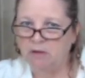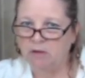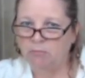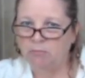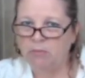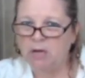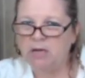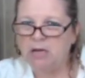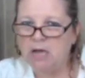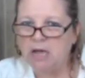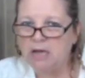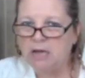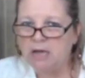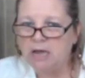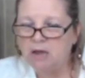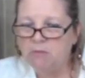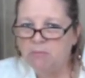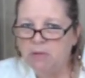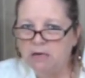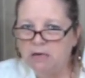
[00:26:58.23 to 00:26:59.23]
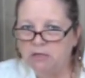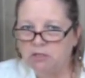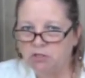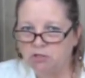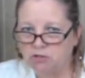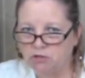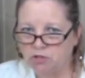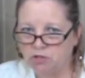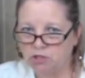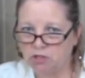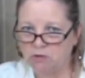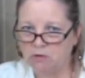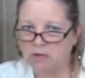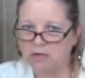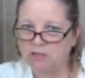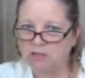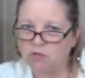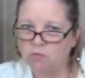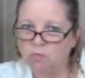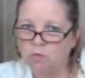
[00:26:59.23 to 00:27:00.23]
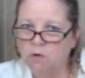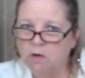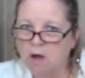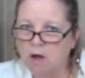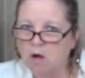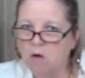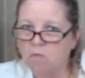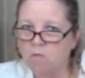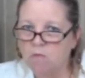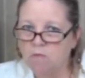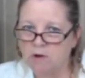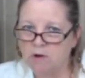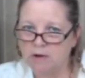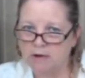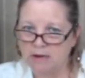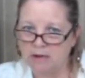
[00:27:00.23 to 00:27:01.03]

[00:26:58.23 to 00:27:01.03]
But yet he ministers to us one-on-one.